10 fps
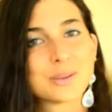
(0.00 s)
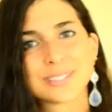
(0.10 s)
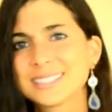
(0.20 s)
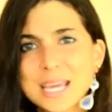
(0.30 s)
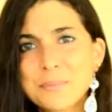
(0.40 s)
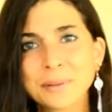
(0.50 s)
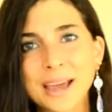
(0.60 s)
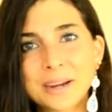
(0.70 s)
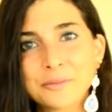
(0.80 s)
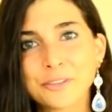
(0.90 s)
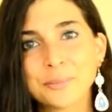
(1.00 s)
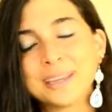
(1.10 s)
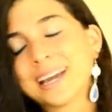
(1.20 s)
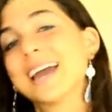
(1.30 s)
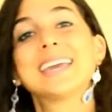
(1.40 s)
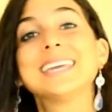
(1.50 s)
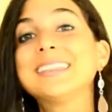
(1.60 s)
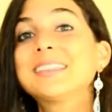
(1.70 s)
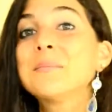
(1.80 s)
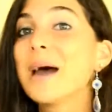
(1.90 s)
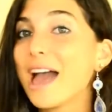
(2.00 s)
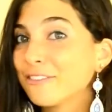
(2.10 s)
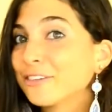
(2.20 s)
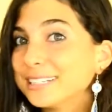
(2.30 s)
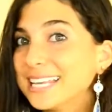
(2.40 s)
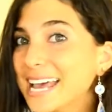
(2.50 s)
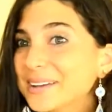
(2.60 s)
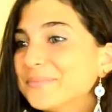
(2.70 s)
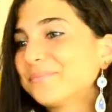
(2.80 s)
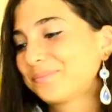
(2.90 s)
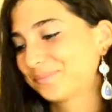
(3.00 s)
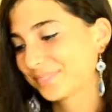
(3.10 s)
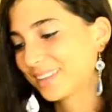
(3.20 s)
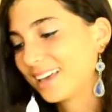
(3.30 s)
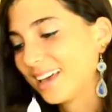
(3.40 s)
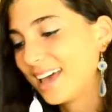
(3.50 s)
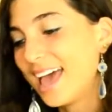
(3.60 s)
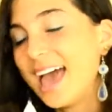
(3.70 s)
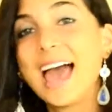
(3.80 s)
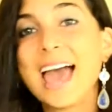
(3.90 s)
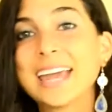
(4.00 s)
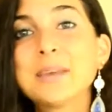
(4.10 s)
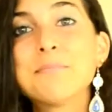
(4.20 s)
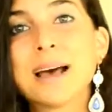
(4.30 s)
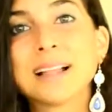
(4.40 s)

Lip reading: They're a staple item for me. I eat them every day. Any